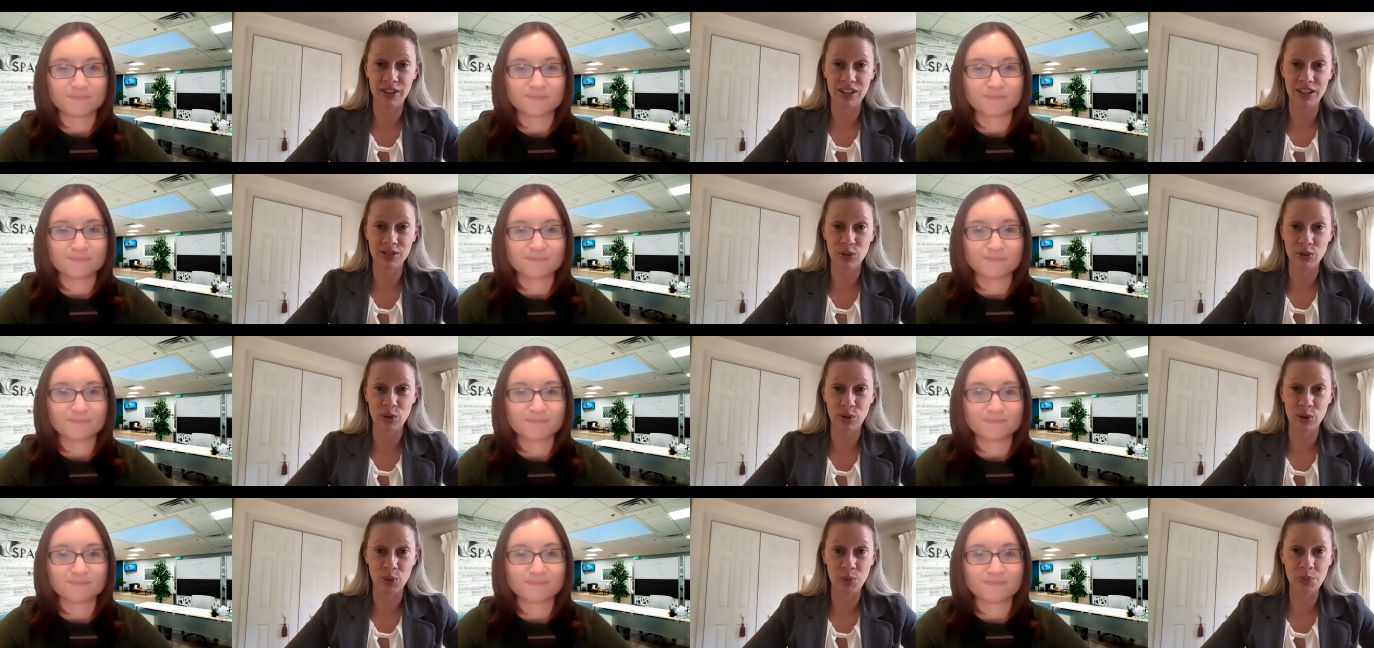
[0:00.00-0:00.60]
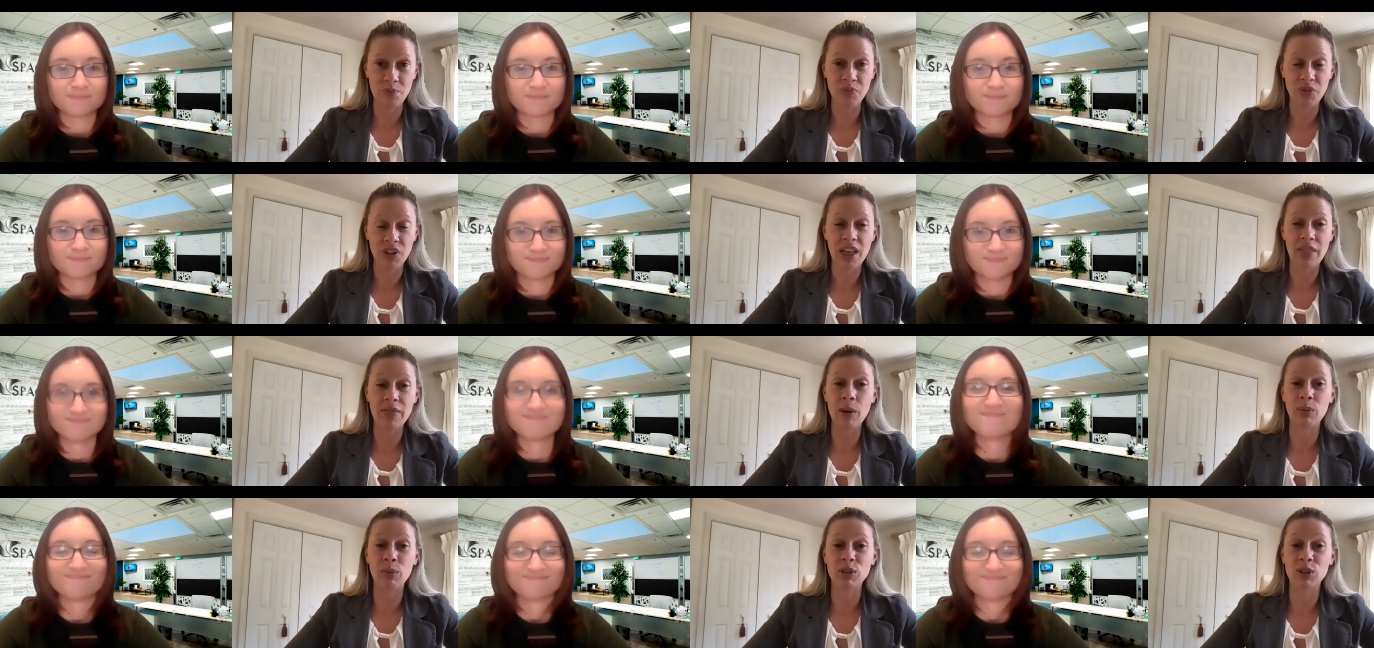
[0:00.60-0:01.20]
Speaker 1: via Zoom. And
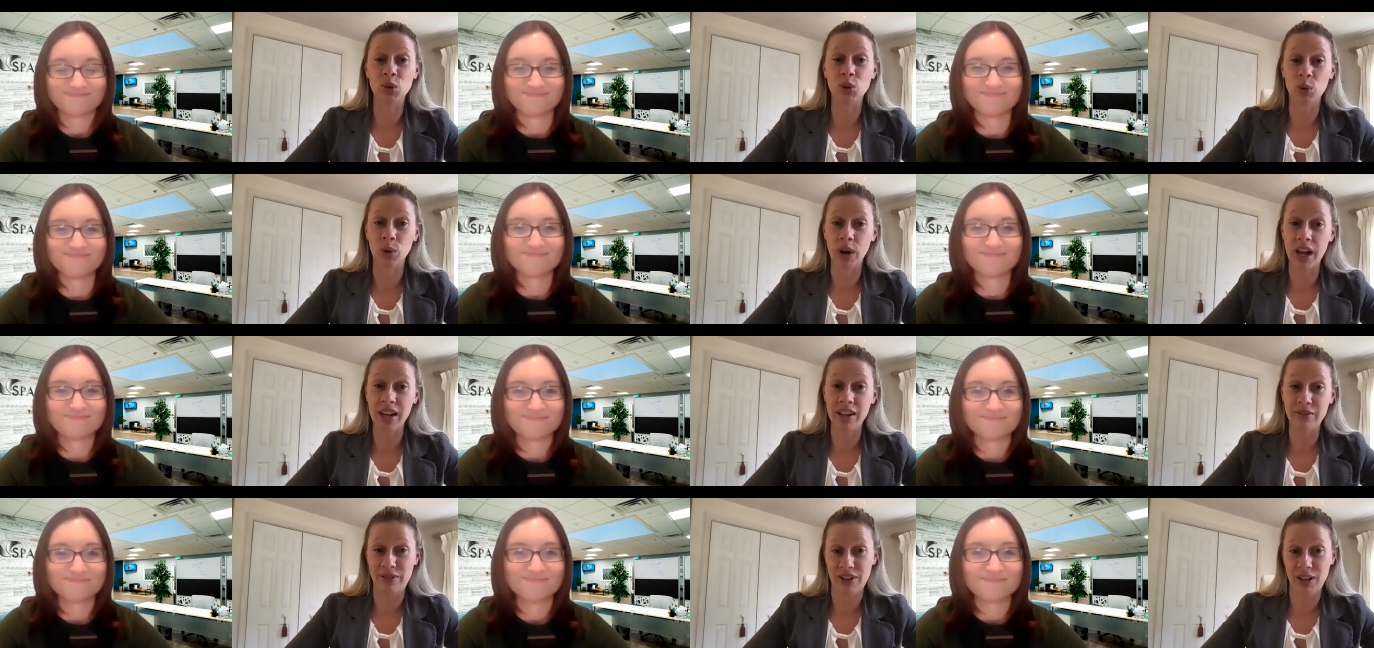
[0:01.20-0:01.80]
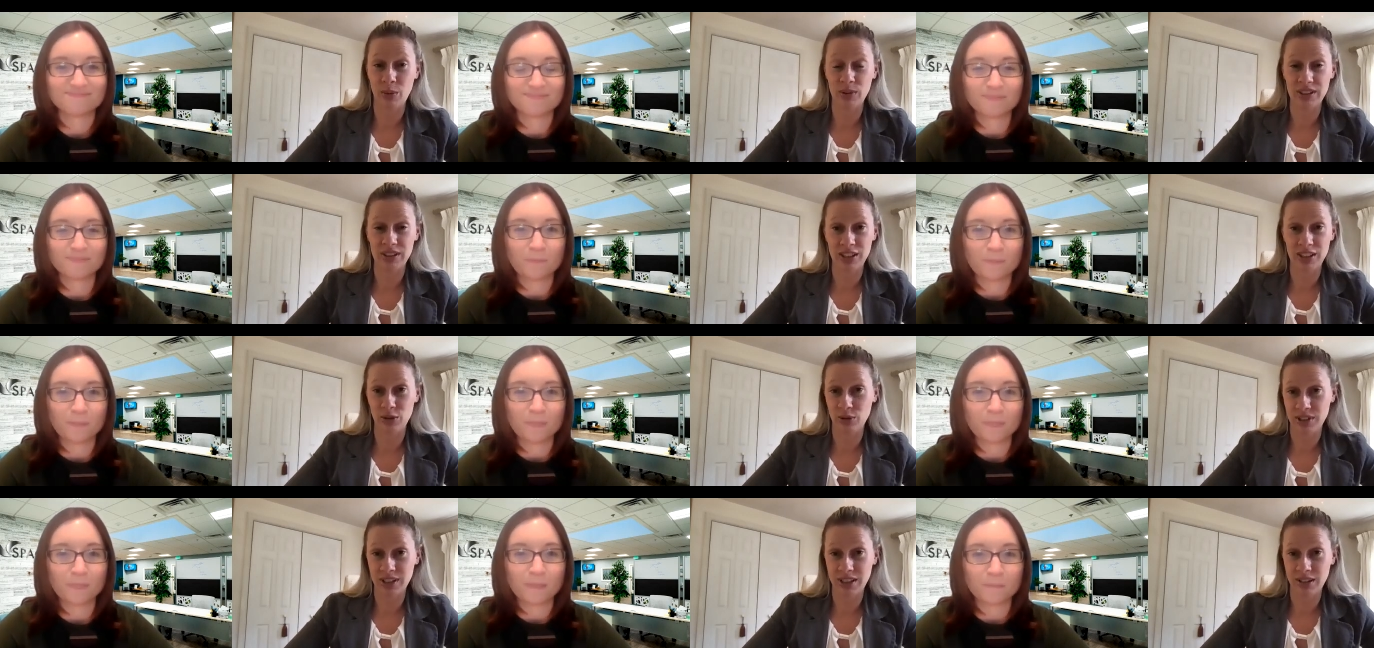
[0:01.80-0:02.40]
that mm-hmm. was mm-hmm. great. If anyone's
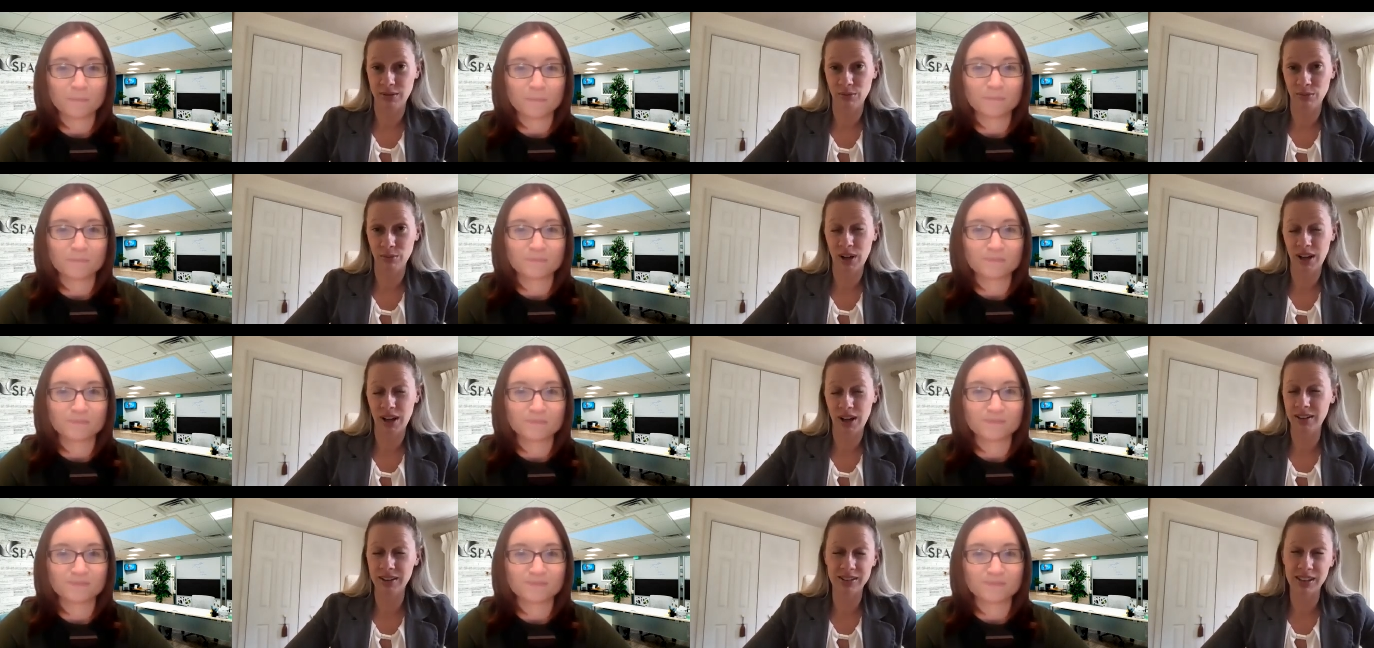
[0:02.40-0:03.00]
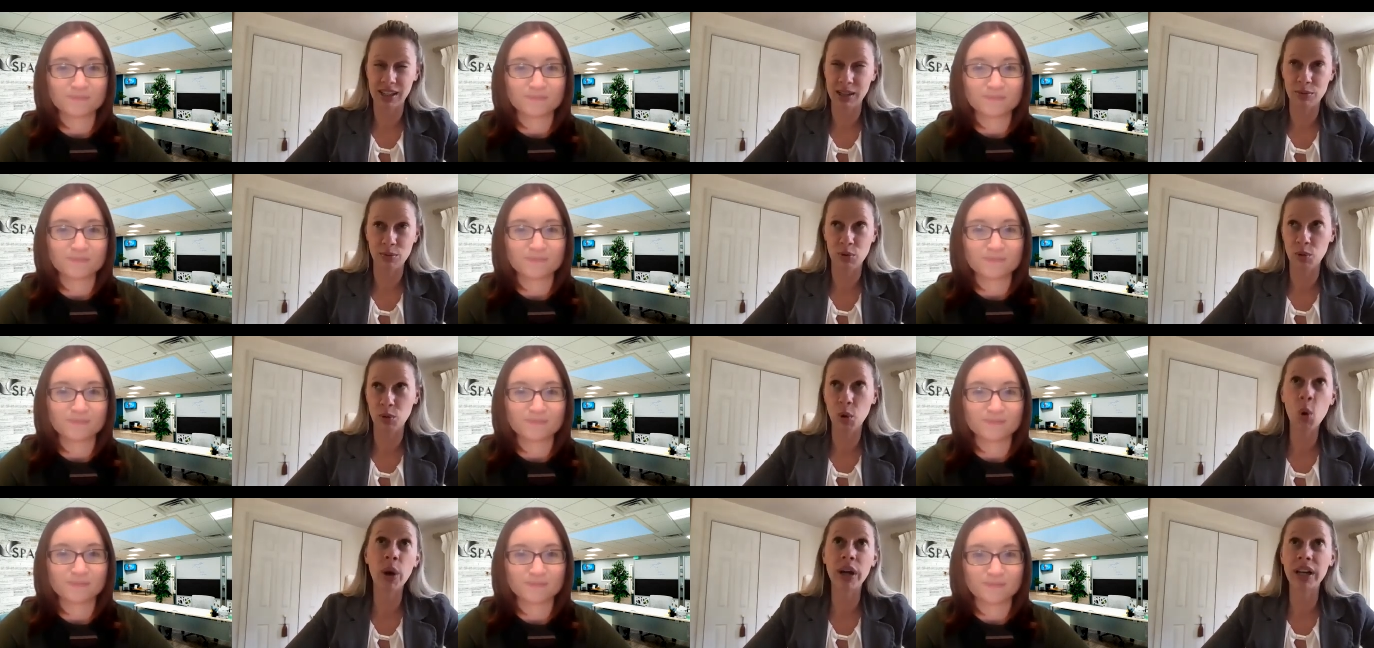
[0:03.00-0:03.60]
interested, it it's like the
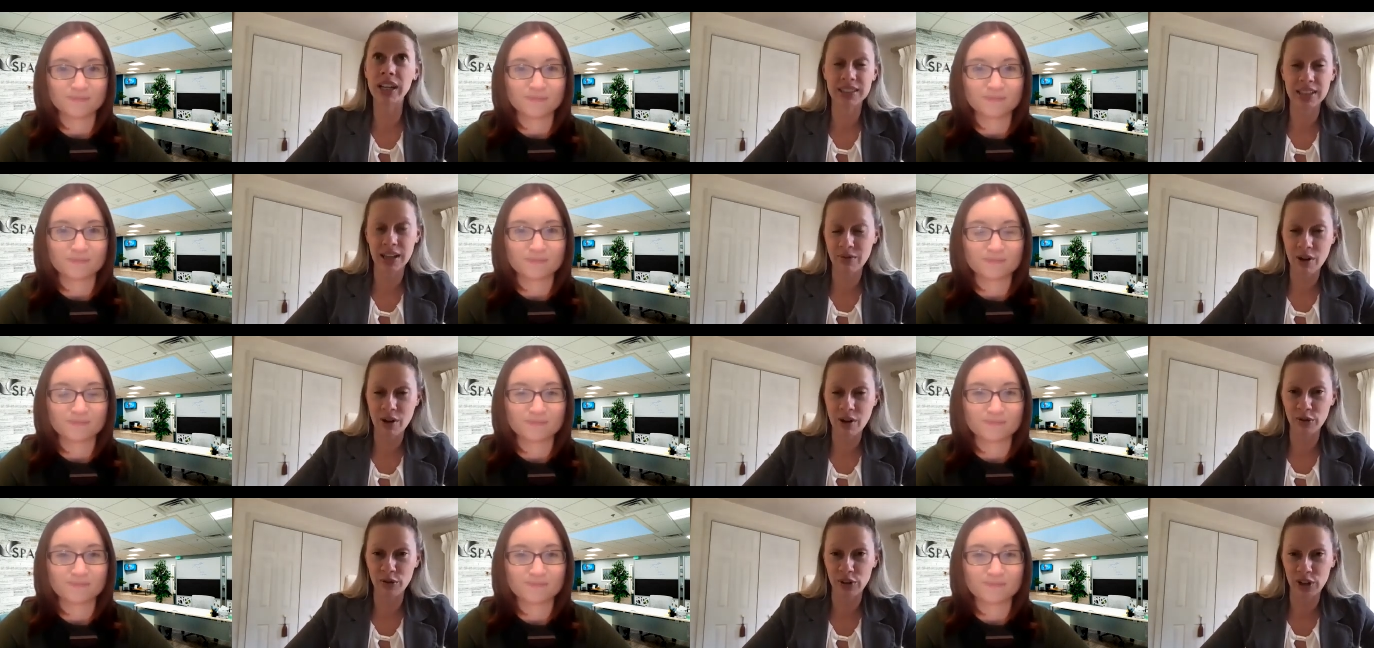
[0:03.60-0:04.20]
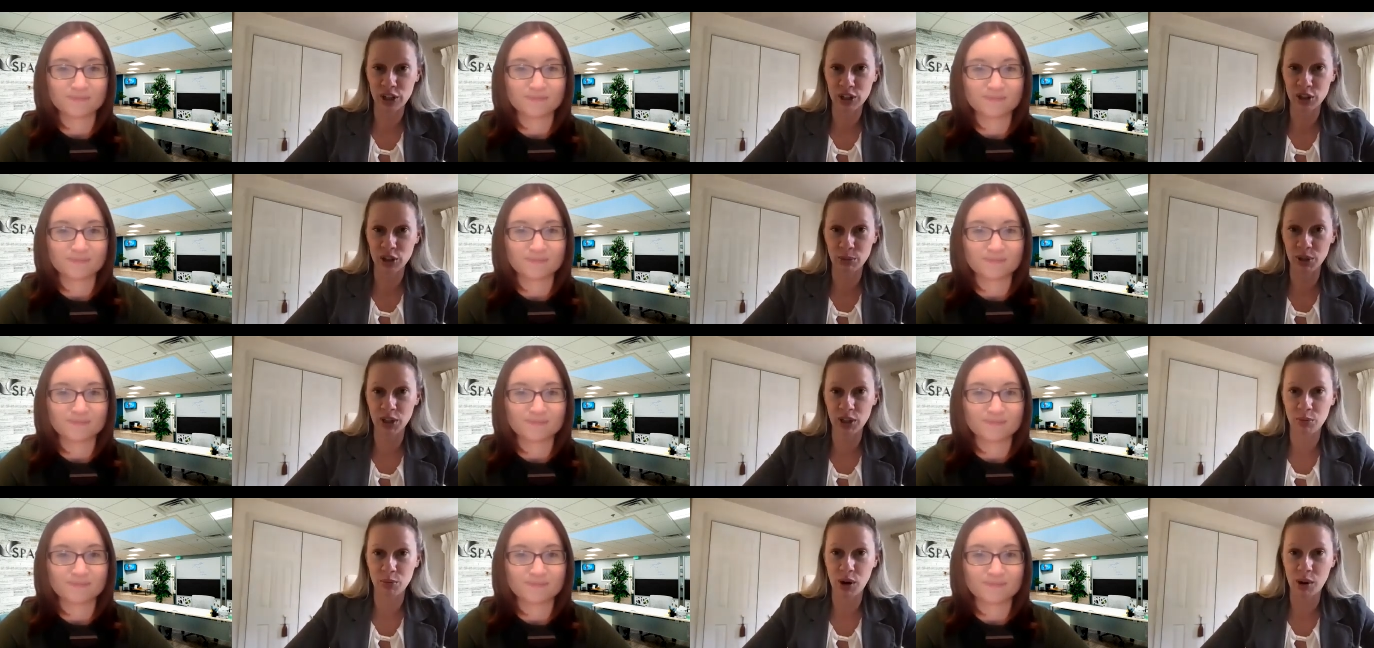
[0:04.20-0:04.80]
quickest I've ever finished a
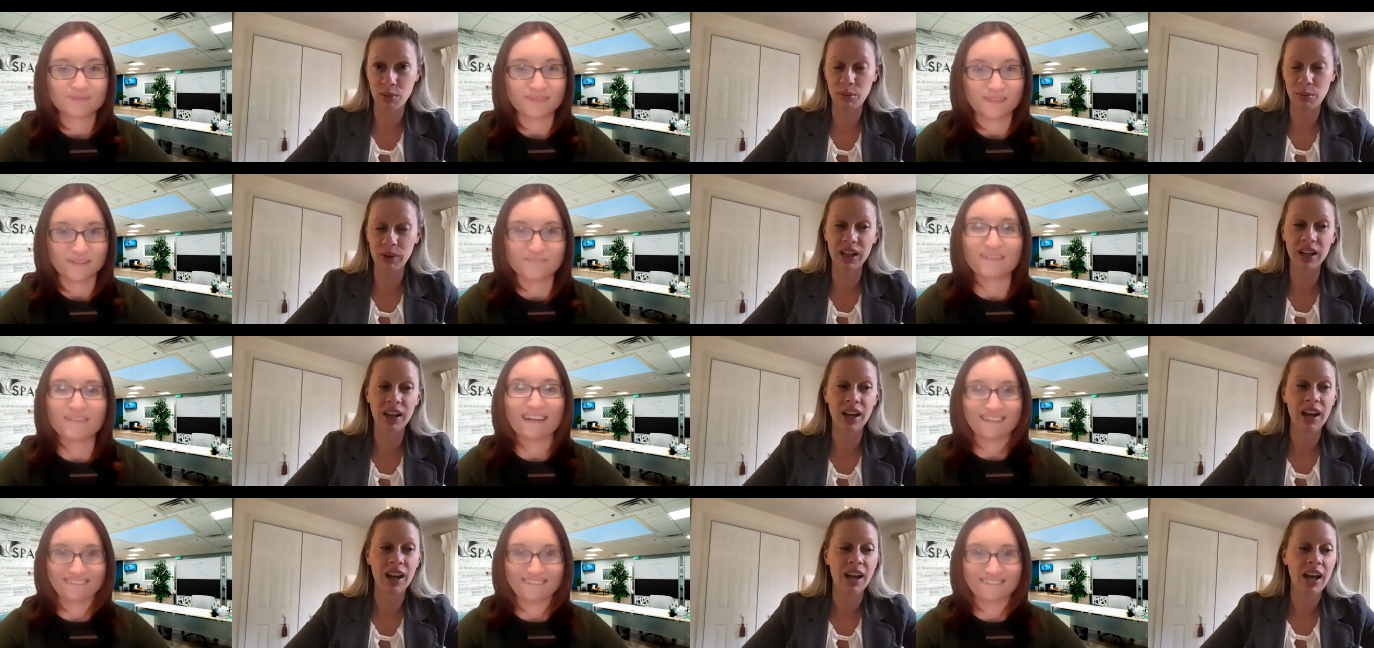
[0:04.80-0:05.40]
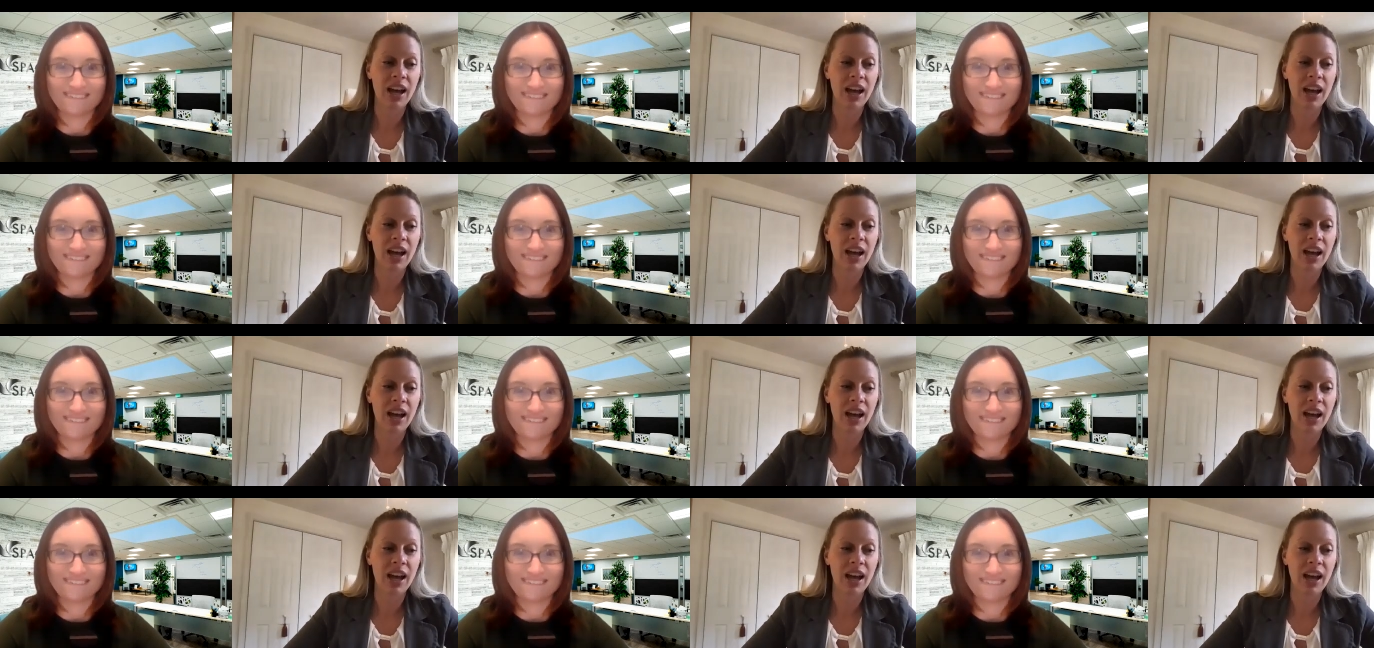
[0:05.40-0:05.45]
book, probably. Wow.